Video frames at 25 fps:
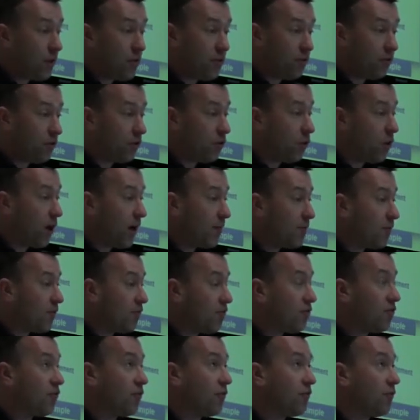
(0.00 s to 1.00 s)
the
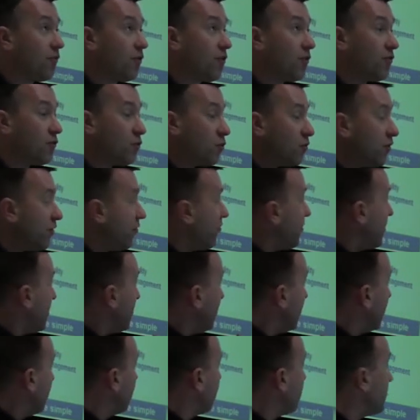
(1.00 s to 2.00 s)
requirements of, of all of
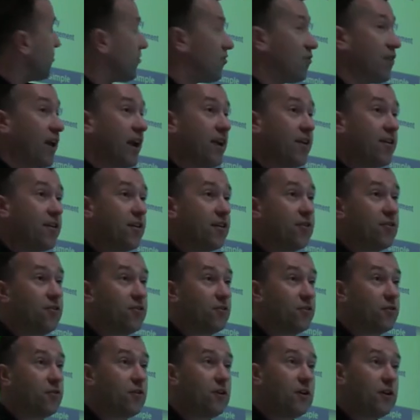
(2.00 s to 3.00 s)
these different
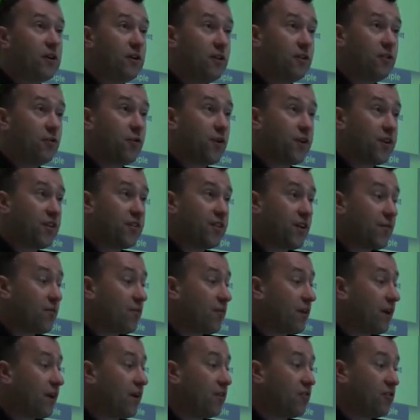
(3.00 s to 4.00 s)
standards,
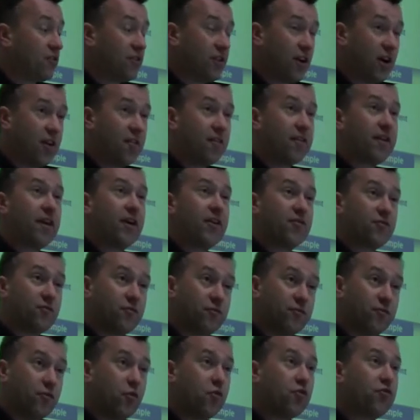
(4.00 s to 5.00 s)
twenty-seven thousand, nine
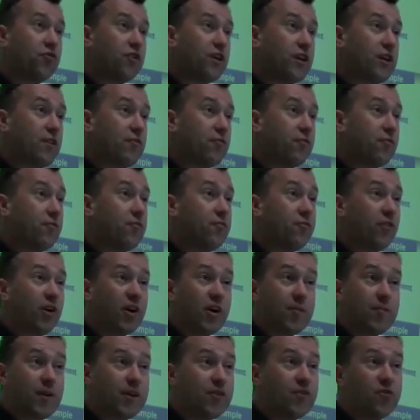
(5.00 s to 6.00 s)
thousand, fourteen for
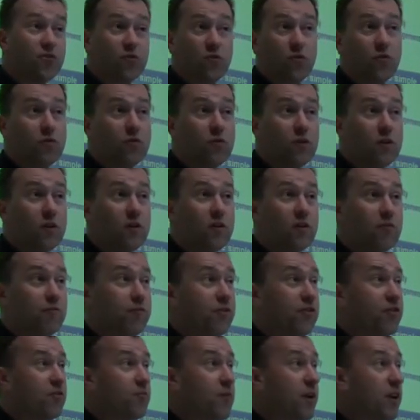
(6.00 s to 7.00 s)
environmental
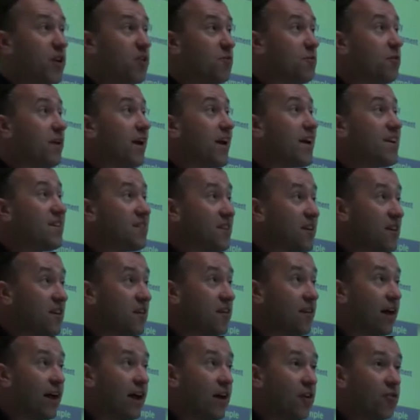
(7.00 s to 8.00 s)
risk management,
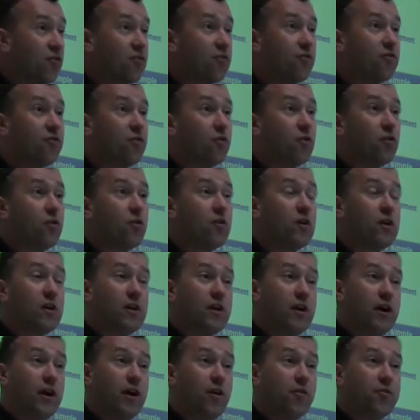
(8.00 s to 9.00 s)
eighteen thousand for
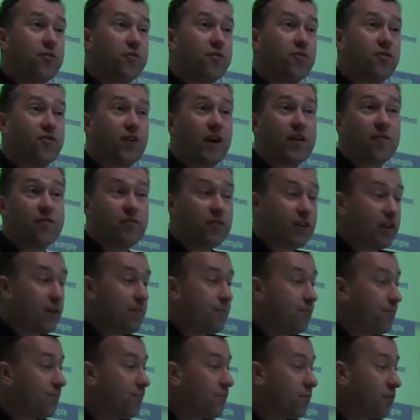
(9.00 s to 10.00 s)
health and safety.
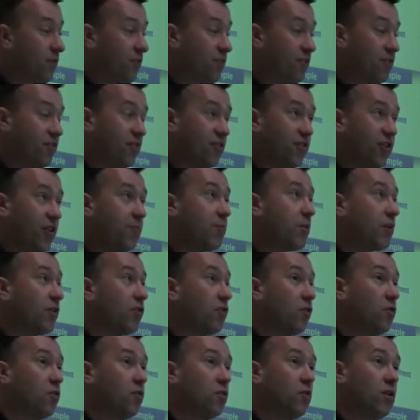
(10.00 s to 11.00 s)
So this is a
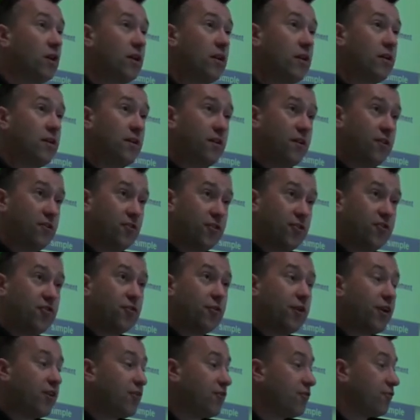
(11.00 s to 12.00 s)
typical
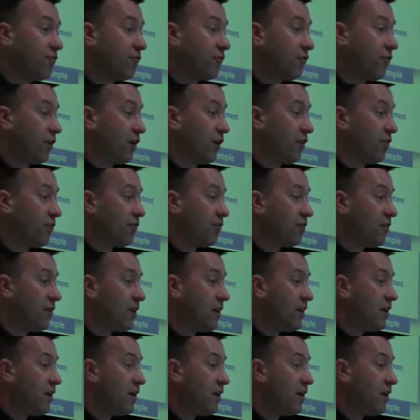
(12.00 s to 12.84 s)
situation for us.